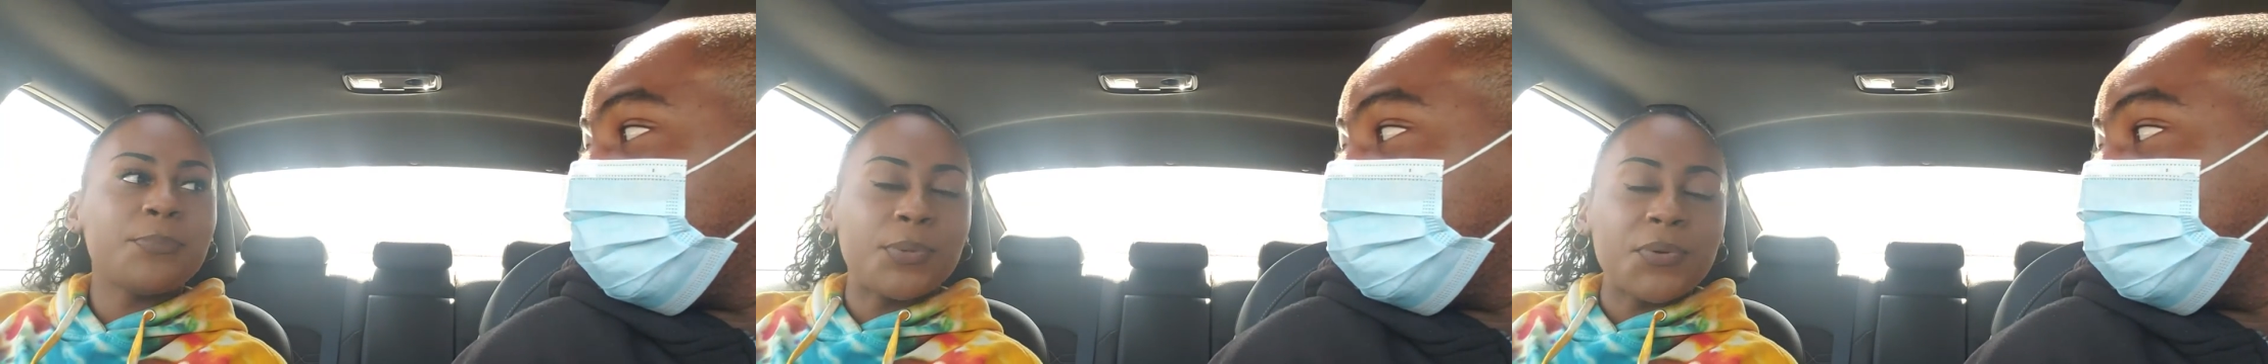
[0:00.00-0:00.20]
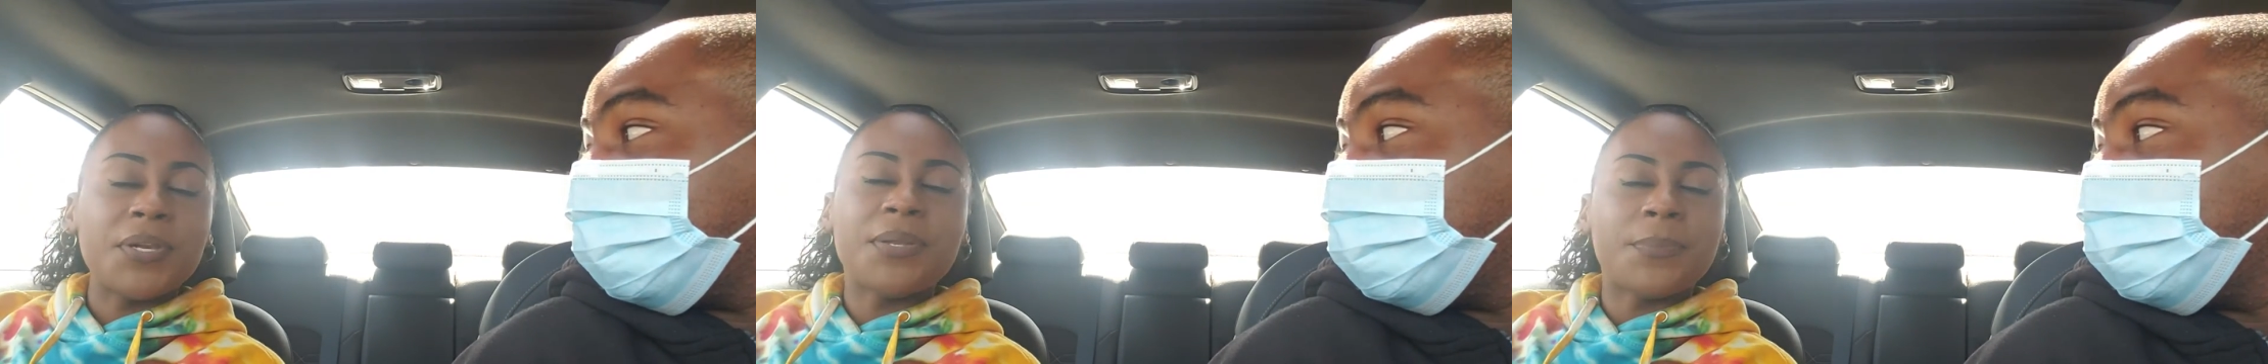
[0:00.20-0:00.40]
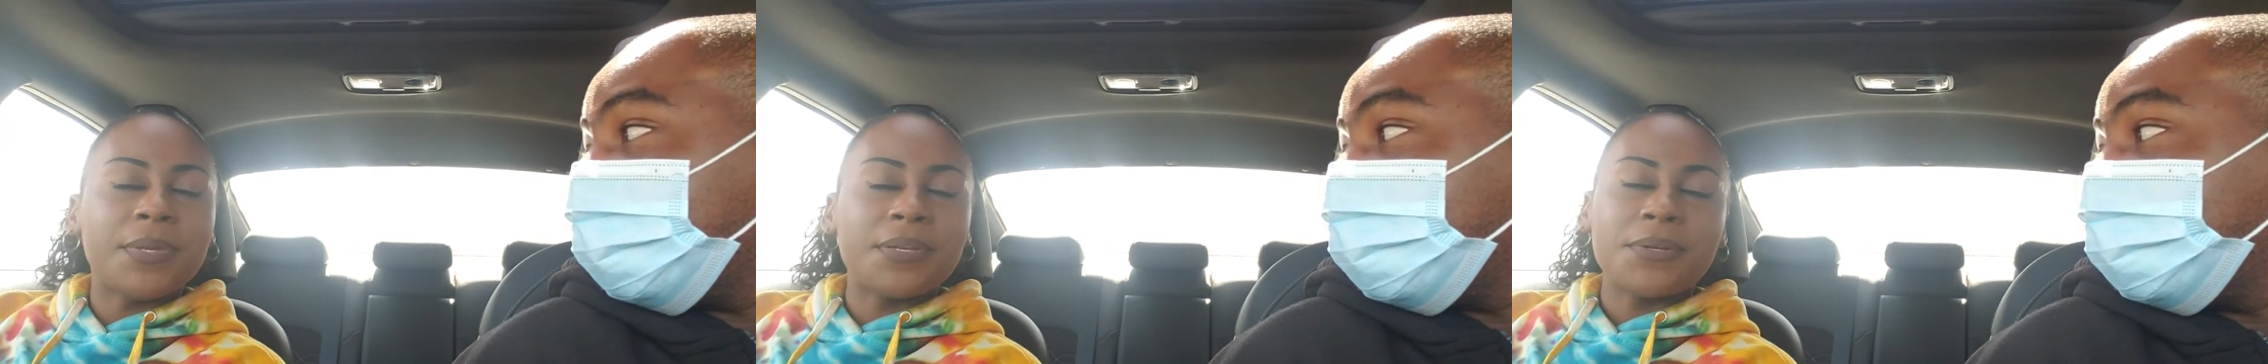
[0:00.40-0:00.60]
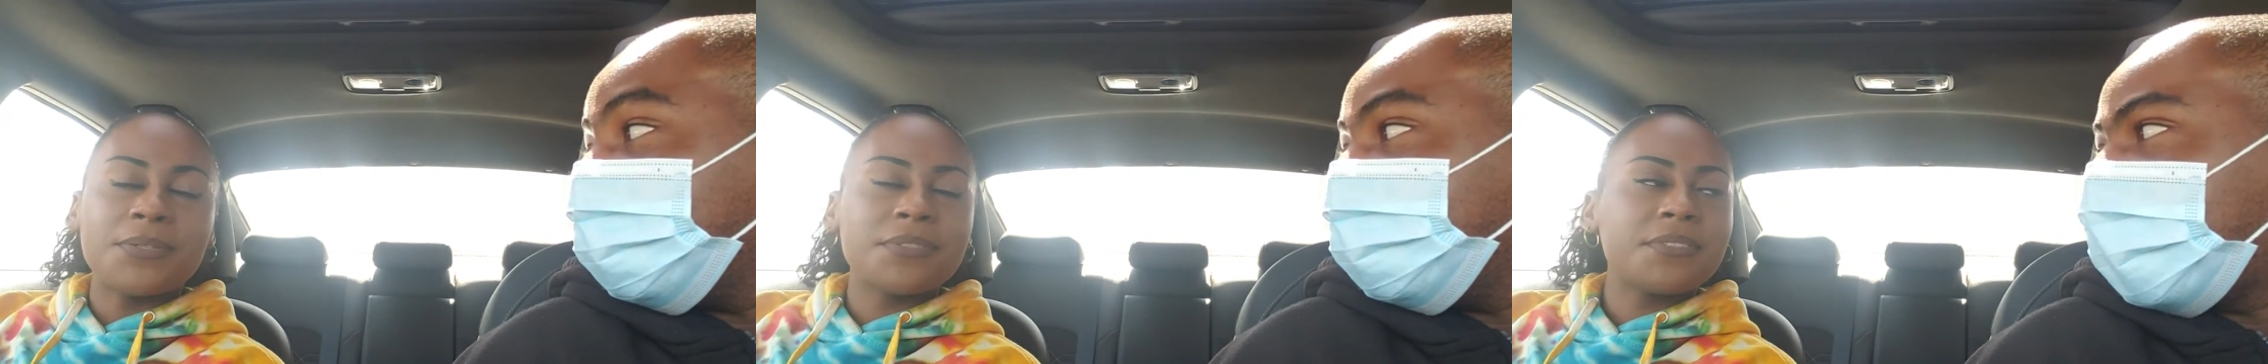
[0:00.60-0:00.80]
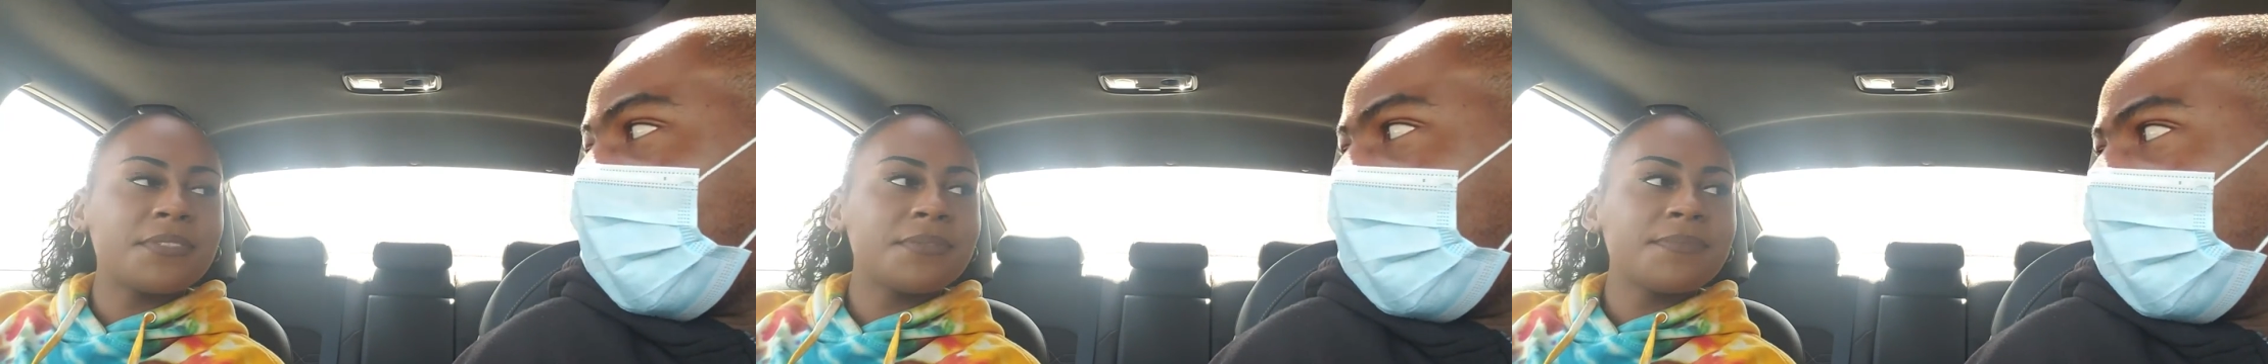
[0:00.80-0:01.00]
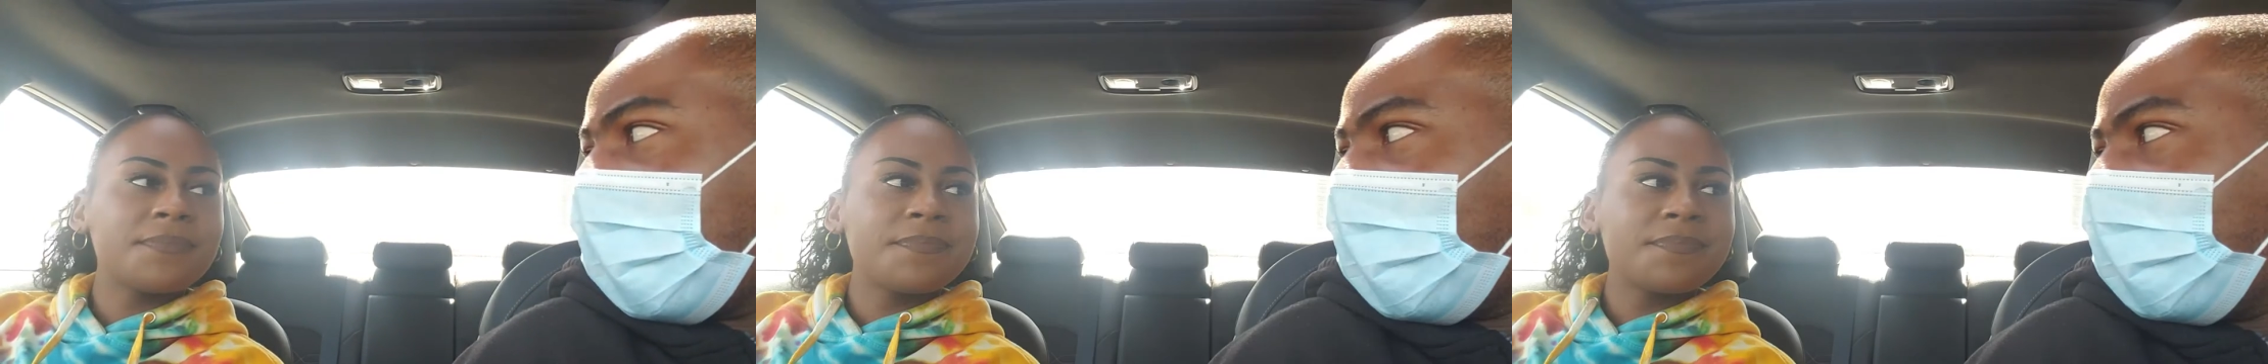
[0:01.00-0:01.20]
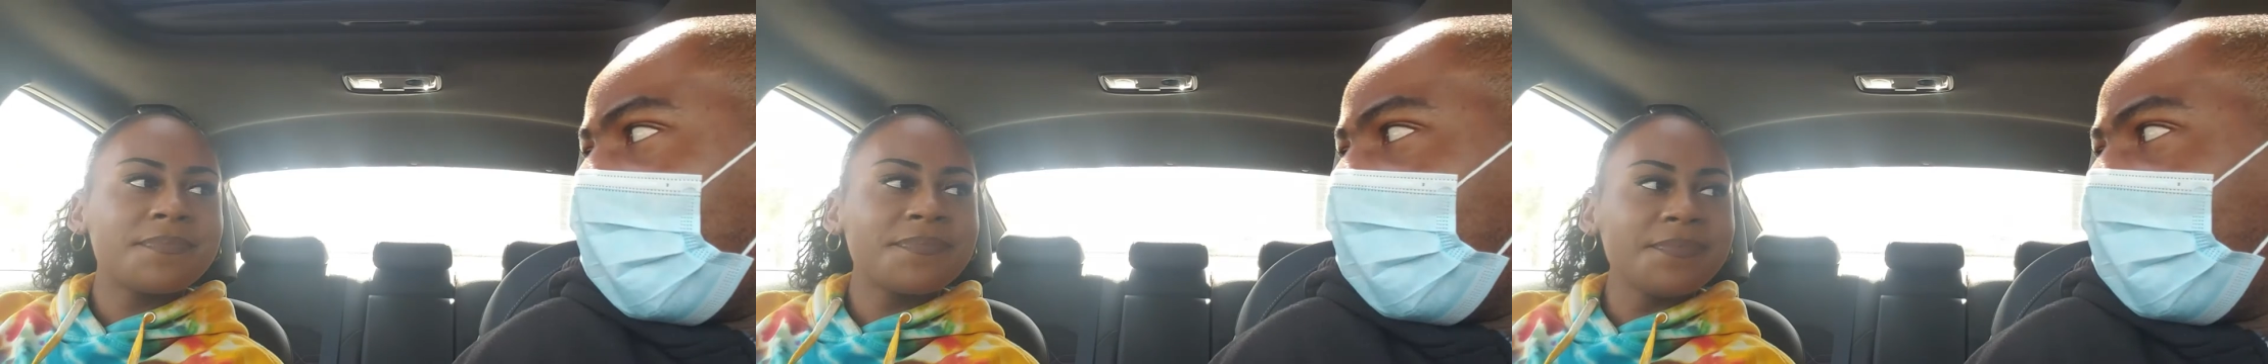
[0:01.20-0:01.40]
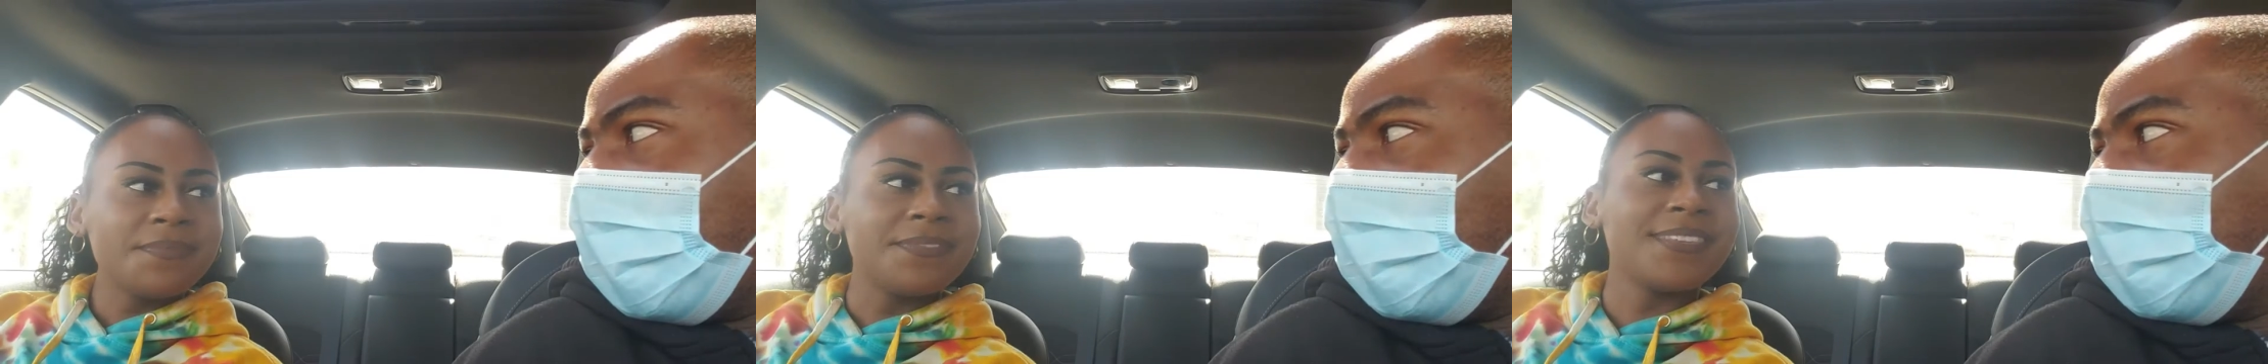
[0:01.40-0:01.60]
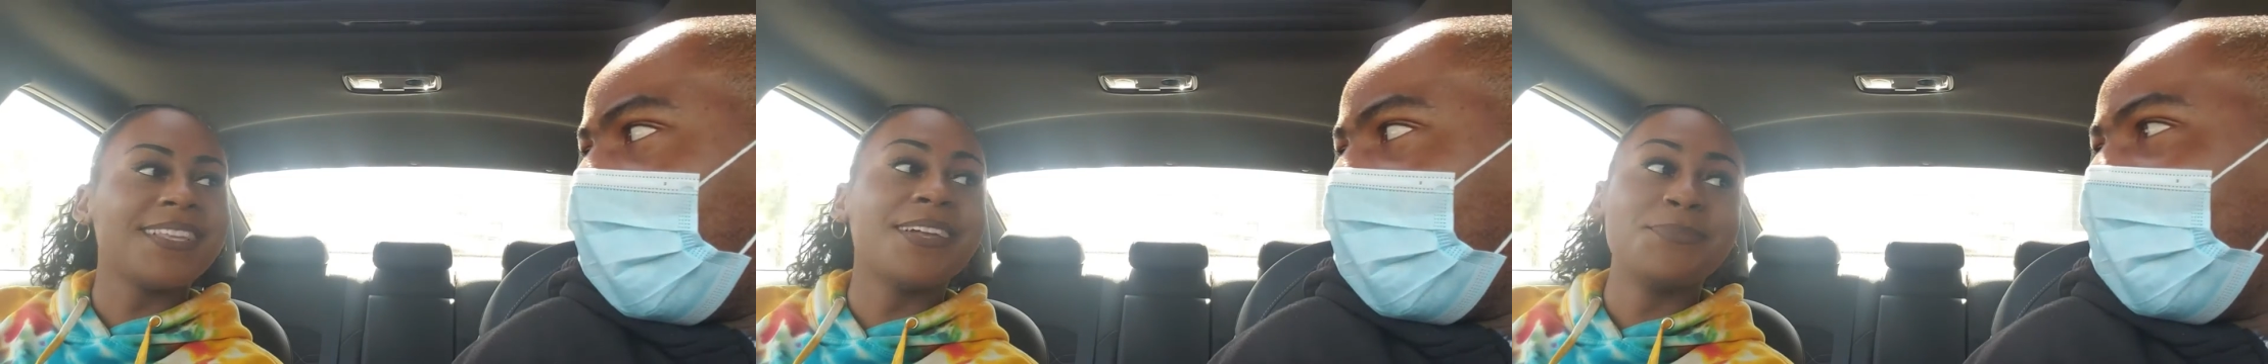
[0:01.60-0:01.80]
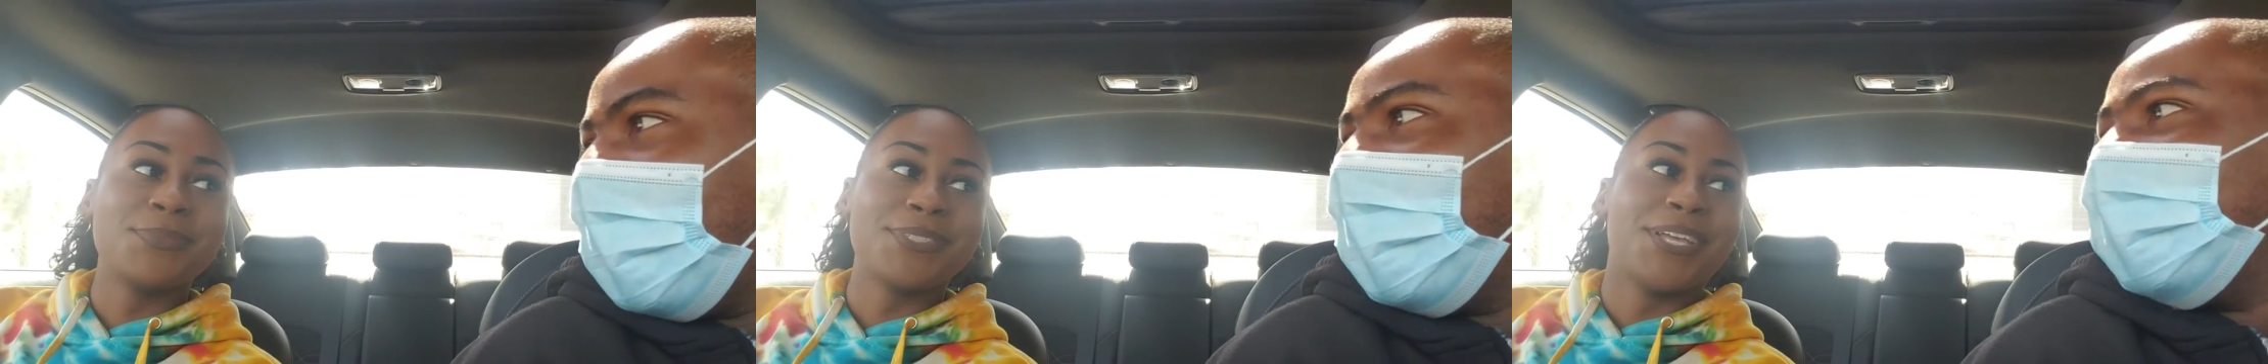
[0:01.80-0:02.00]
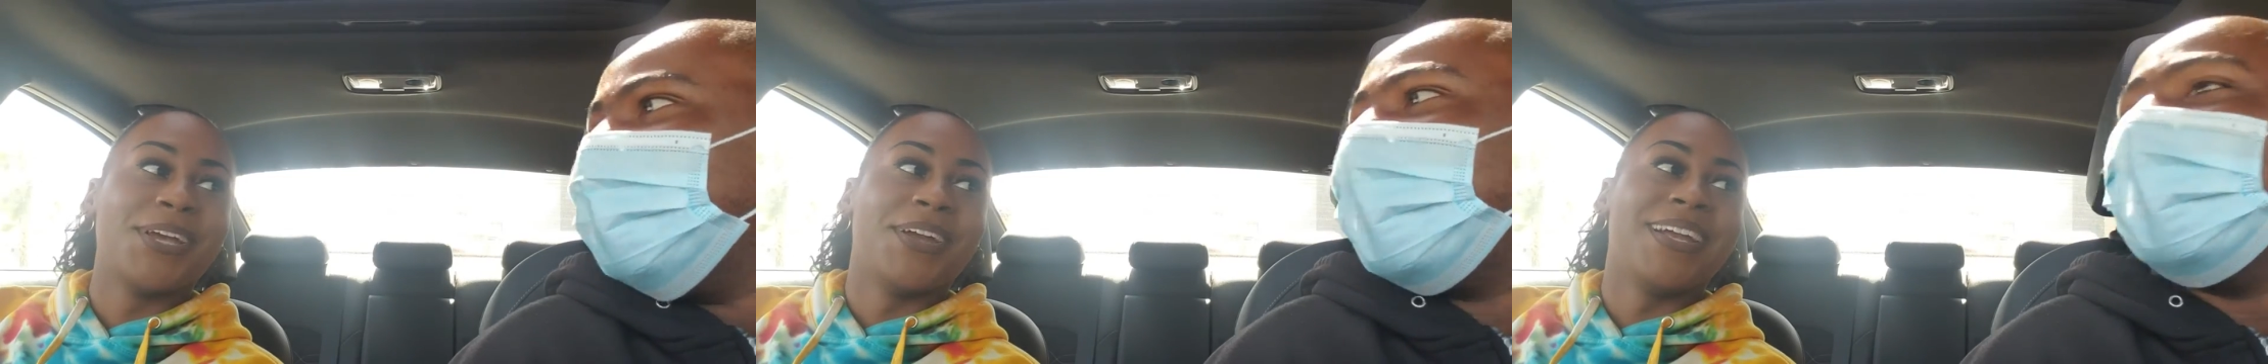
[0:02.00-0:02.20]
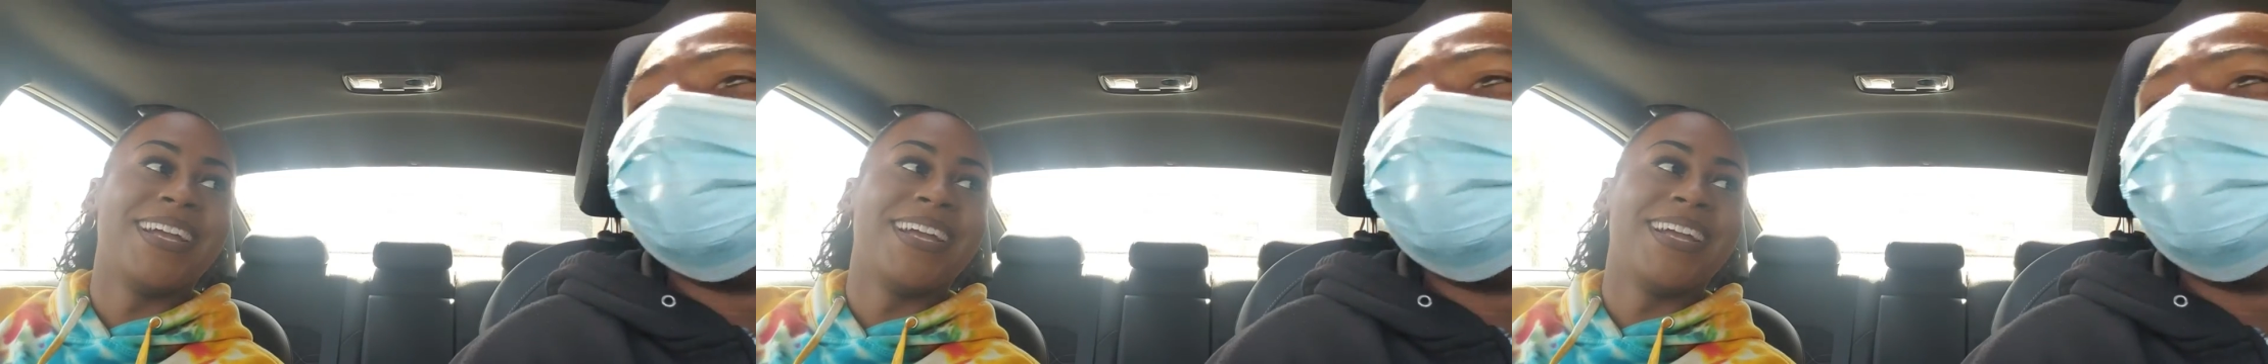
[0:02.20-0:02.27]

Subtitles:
booty meals. I'm sorry.